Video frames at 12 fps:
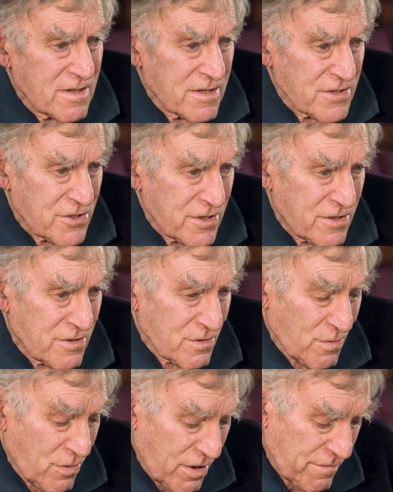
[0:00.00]
I said to
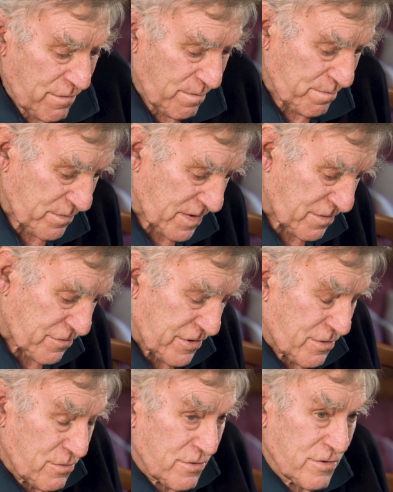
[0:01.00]
the wife, three
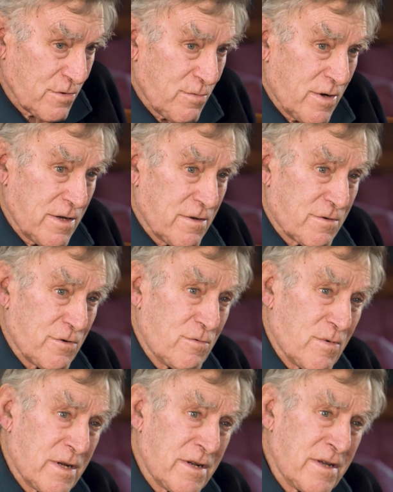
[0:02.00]
quarters of the way through
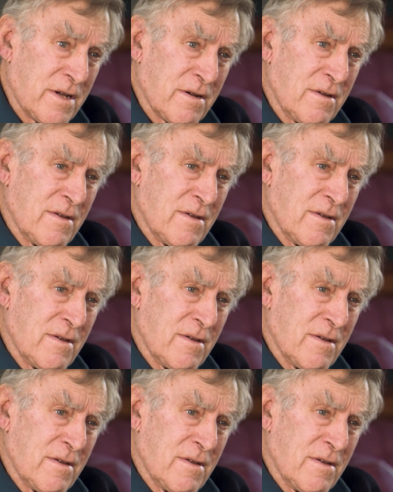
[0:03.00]
one now,